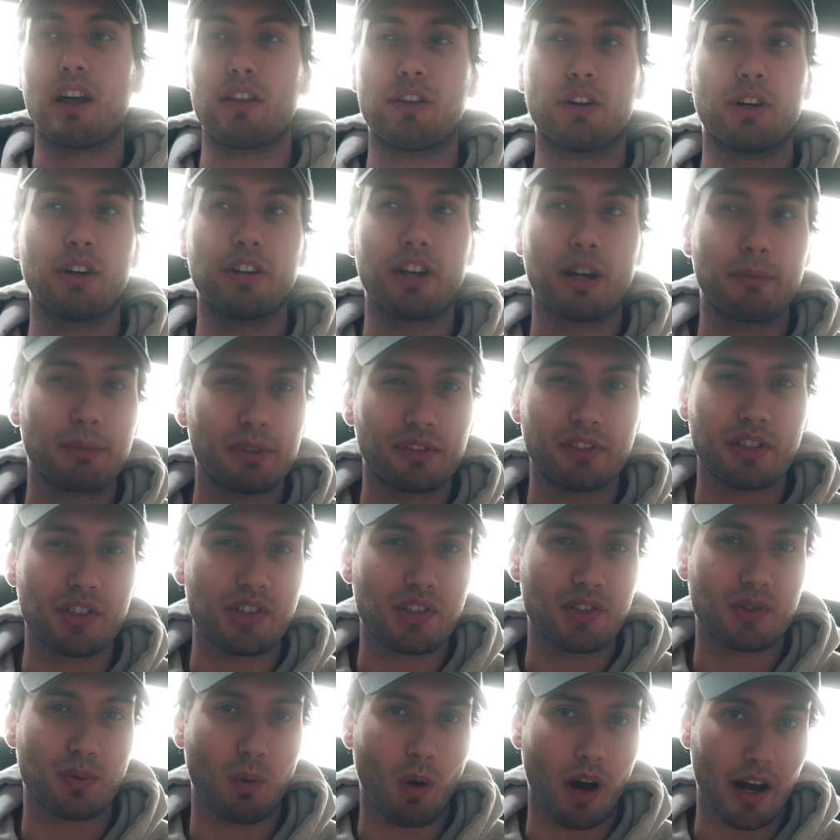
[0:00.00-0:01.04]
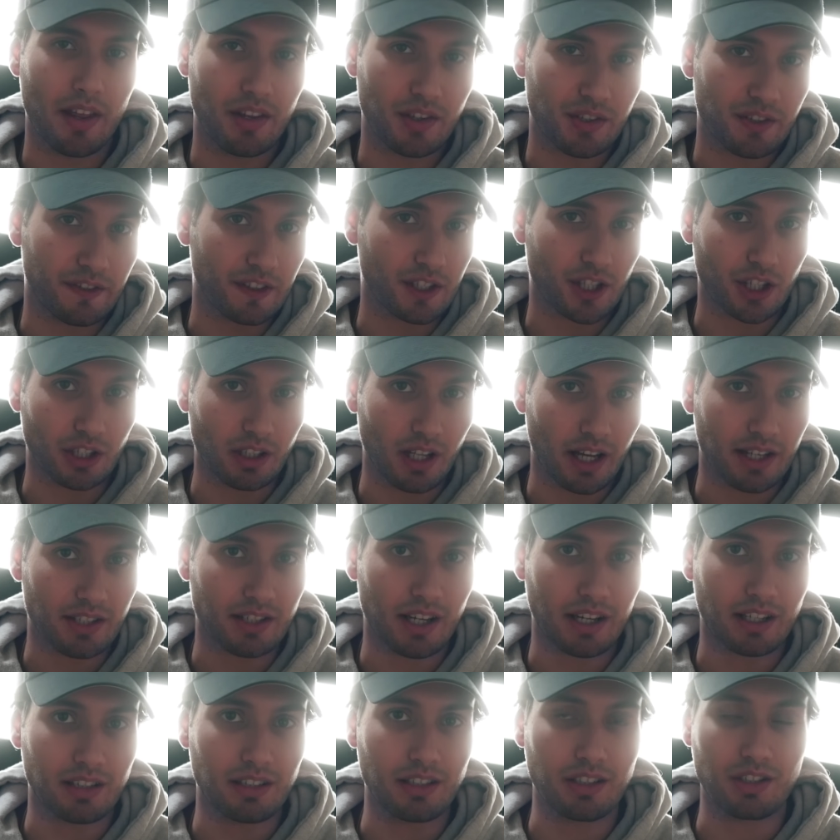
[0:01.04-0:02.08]
Now there are a number of reasons why this fishing line
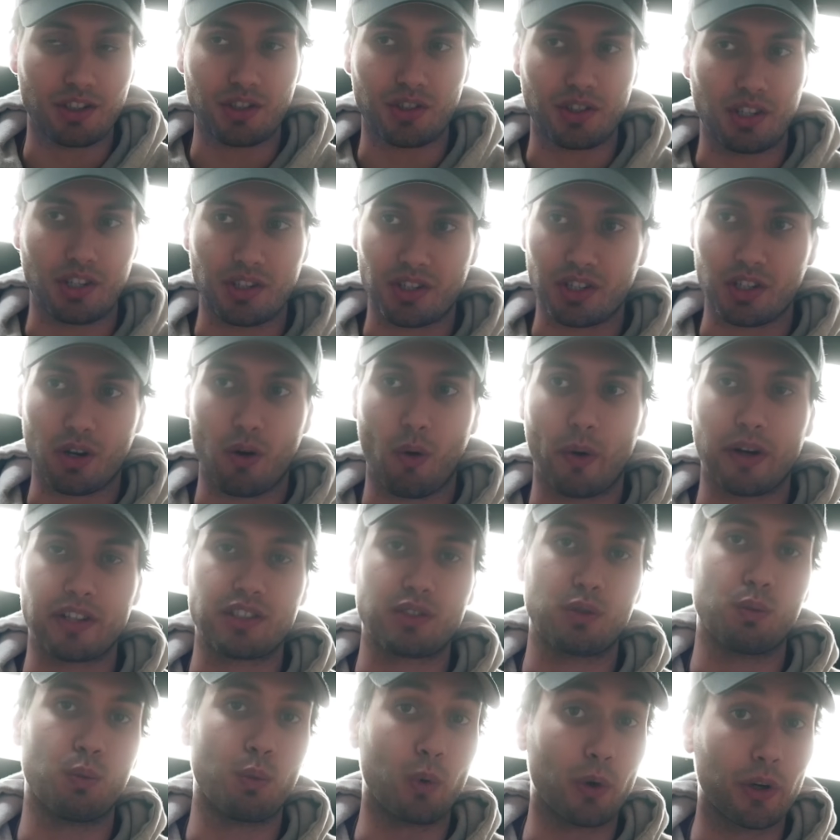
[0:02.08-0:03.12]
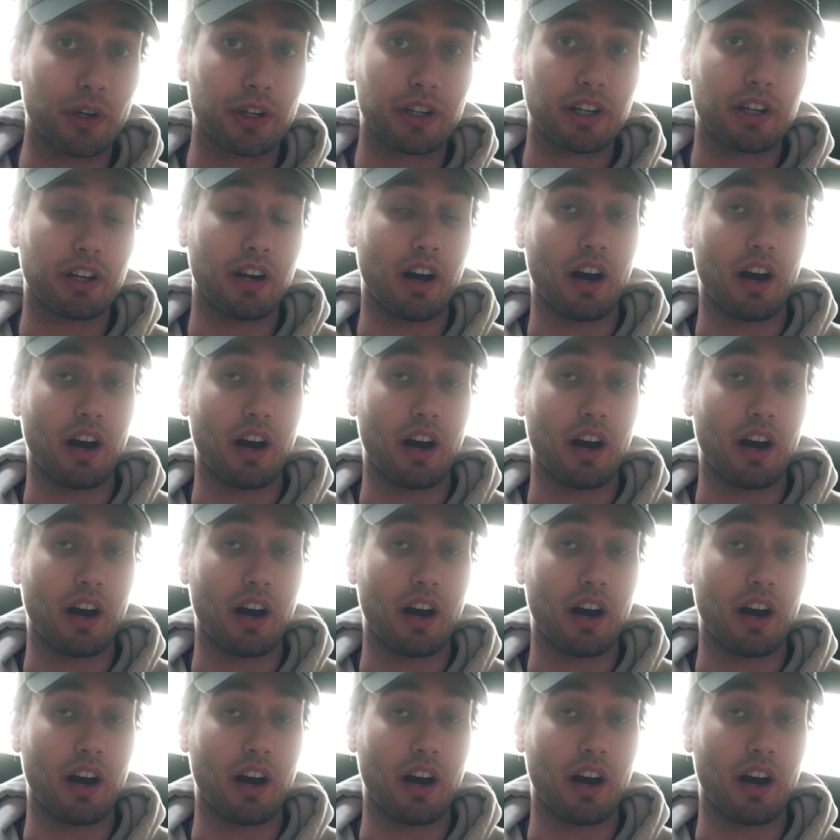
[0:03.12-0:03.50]
technique just isn't going to work.